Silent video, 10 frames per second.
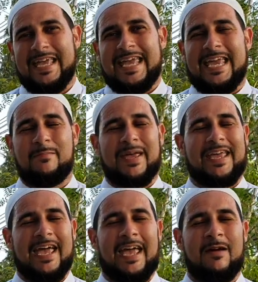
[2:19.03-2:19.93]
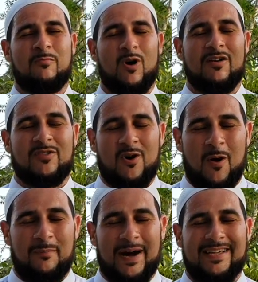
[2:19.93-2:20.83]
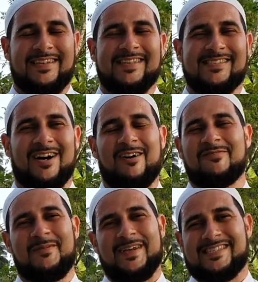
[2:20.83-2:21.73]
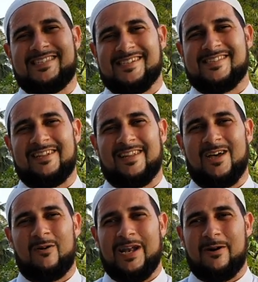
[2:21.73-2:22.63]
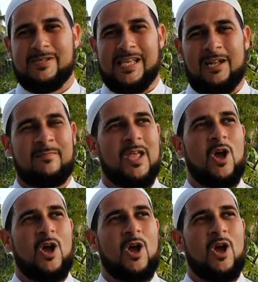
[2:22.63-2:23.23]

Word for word: He became one of the companions of the Messenger sallallahu wasallam,